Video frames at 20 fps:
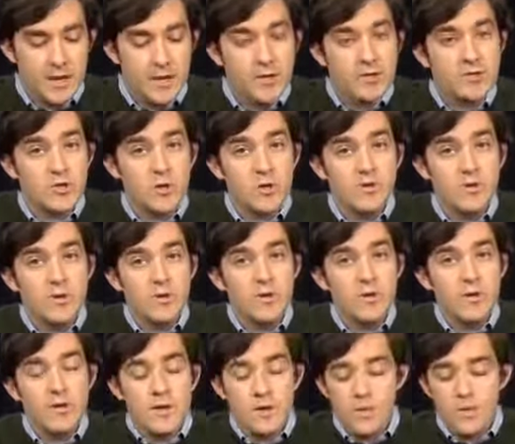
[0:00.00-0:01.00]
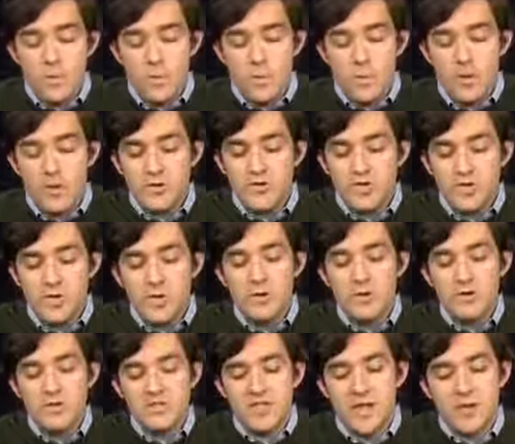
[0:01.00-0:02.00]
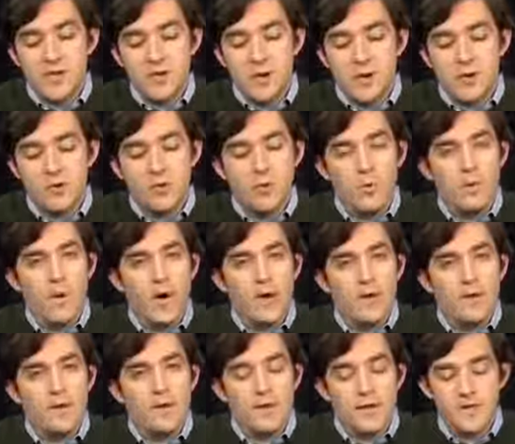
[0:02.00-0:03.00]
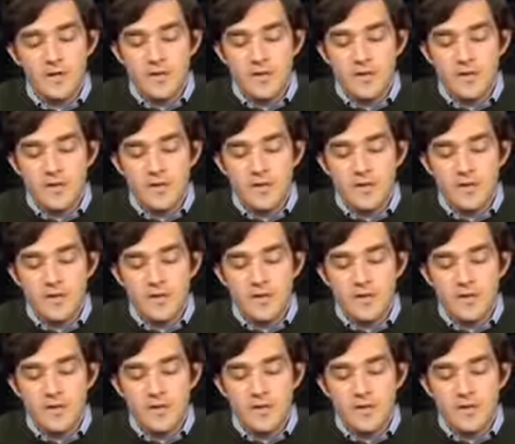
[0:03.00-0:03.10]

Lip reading: So what you see here is that in Article 1,